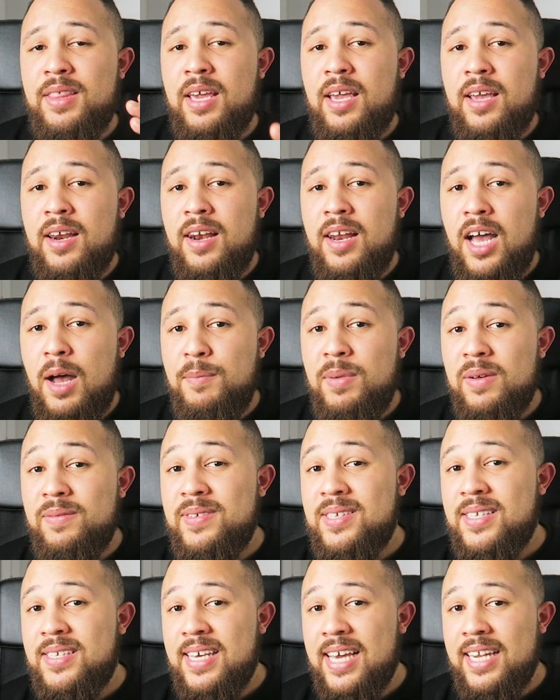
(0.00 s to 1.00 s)
the club
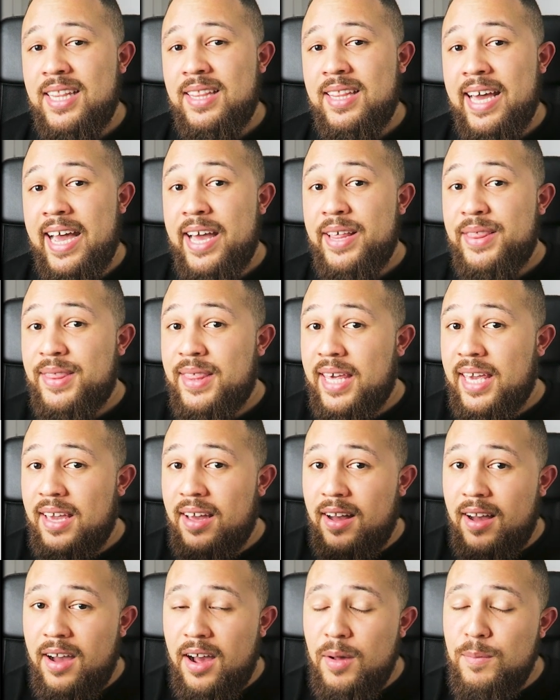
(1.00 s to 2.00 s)
have said that
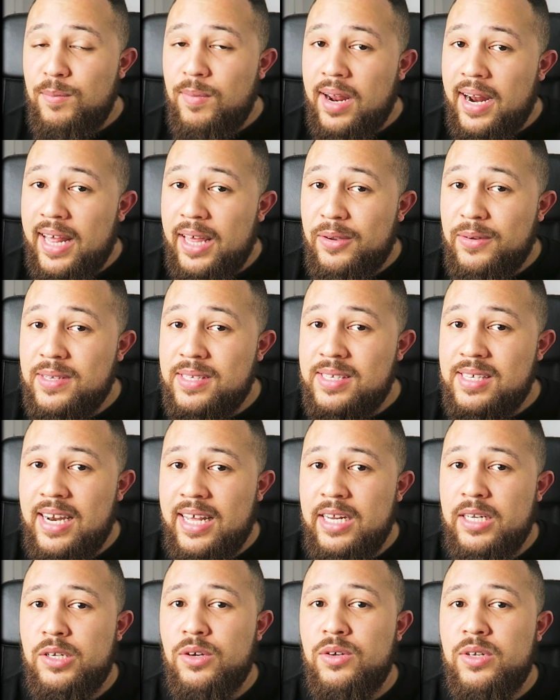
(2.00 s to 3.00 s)
they aren't planning on
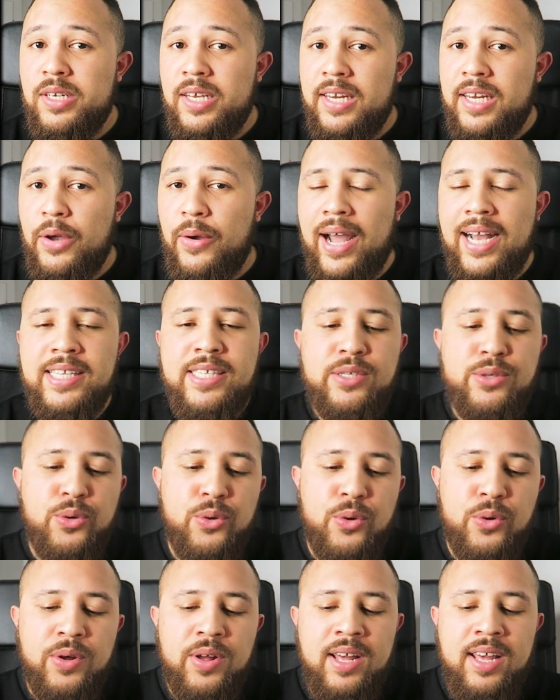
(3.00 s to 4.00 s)
selling Jorginho at
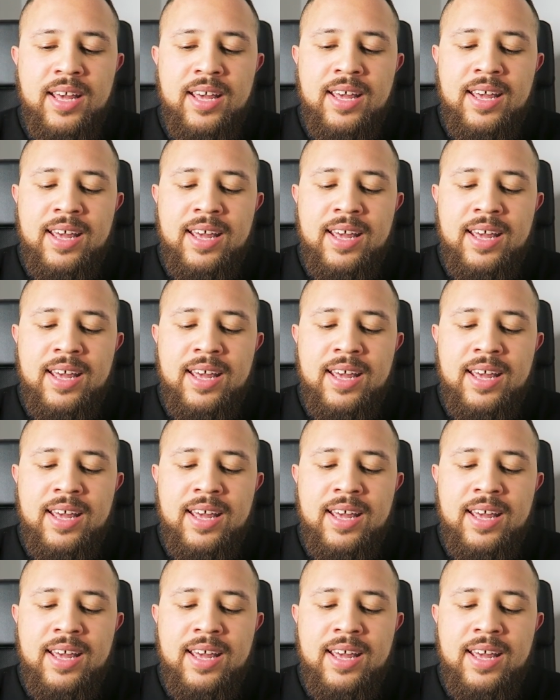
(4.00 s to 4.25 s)
all.